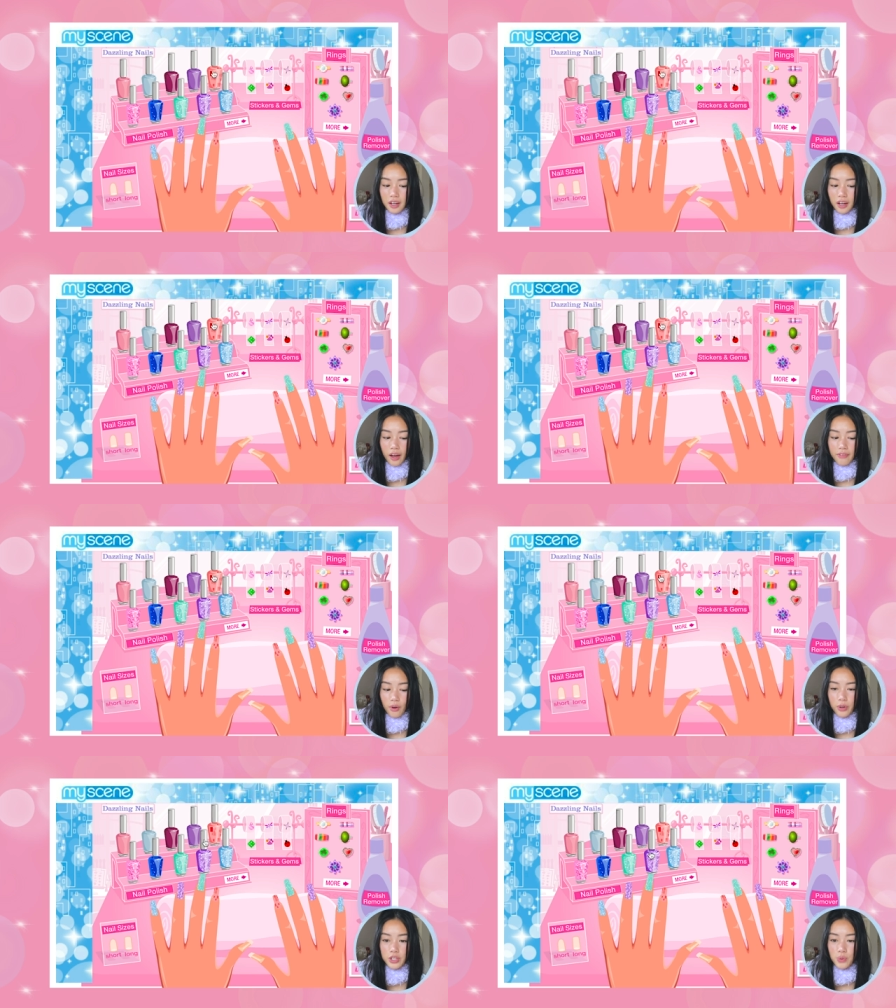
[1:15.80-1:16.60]
I've
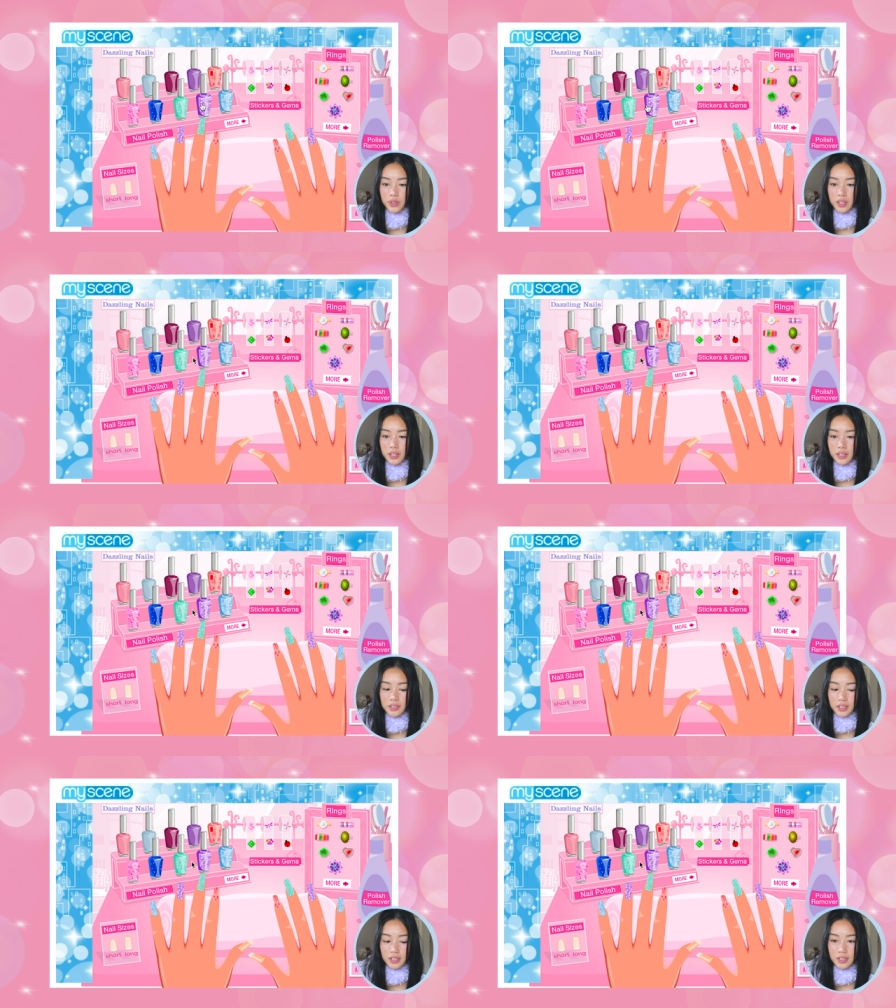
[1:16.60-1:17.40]
always wanted
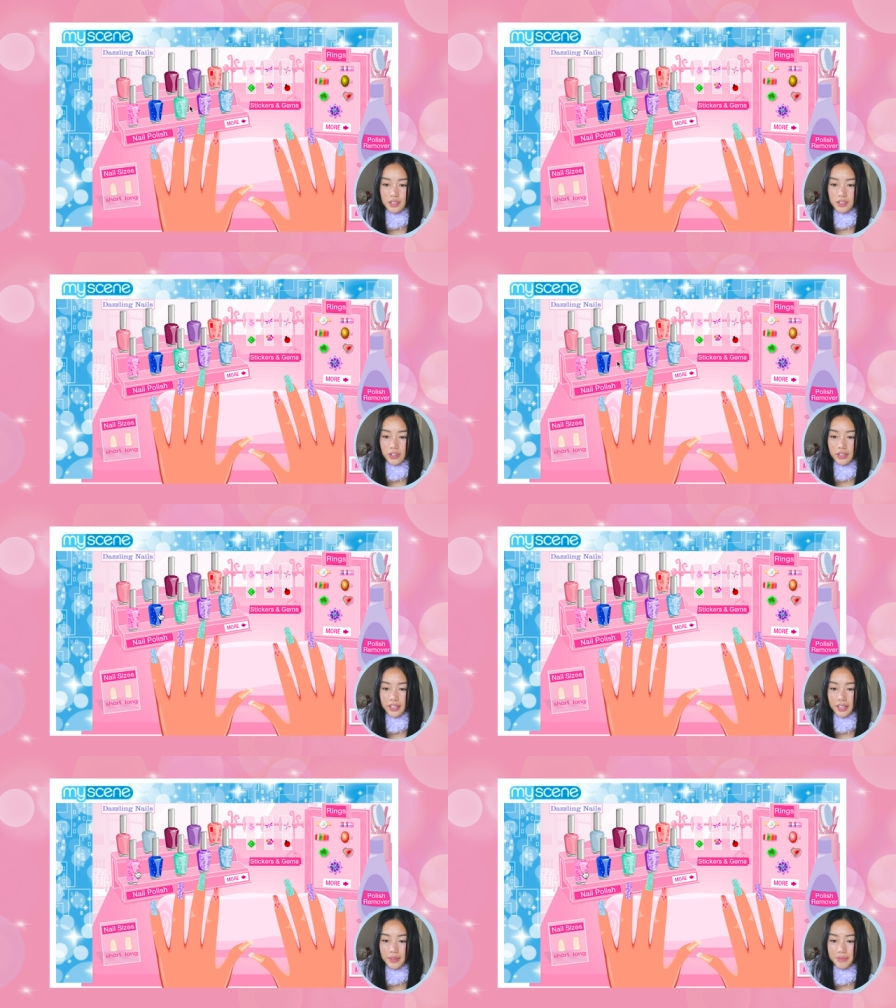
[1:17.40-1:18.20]
nails like this
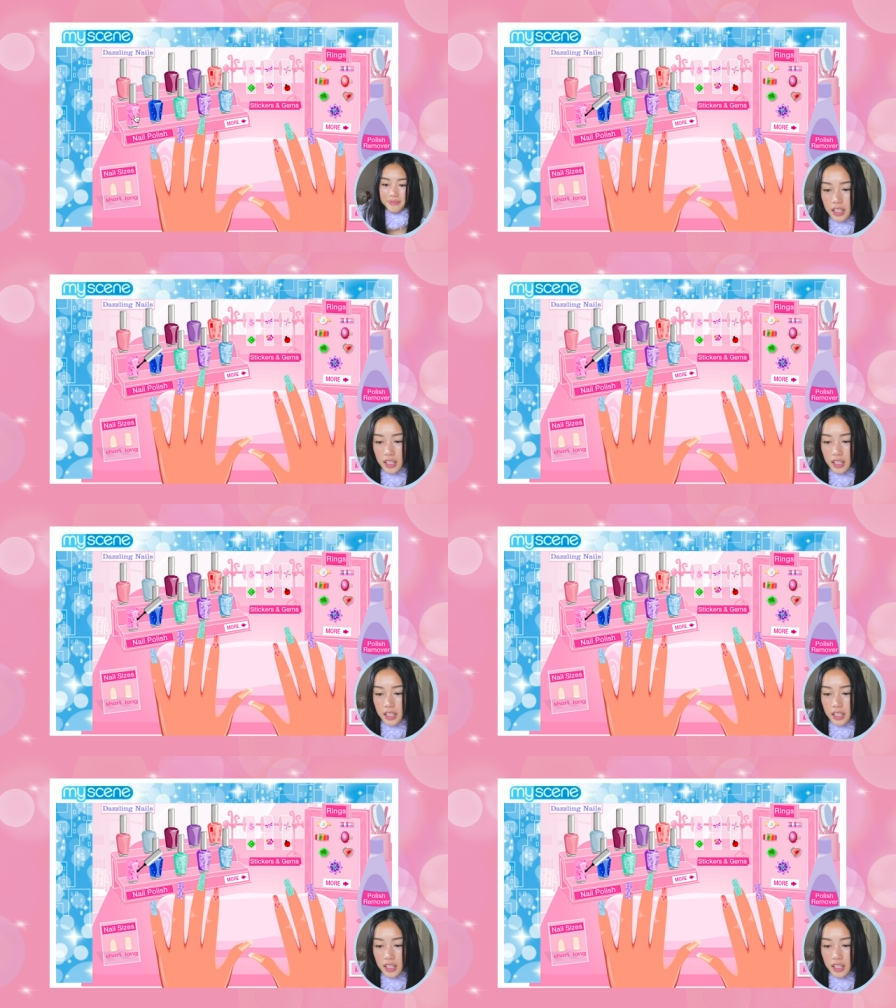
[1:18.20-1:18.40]
growing up.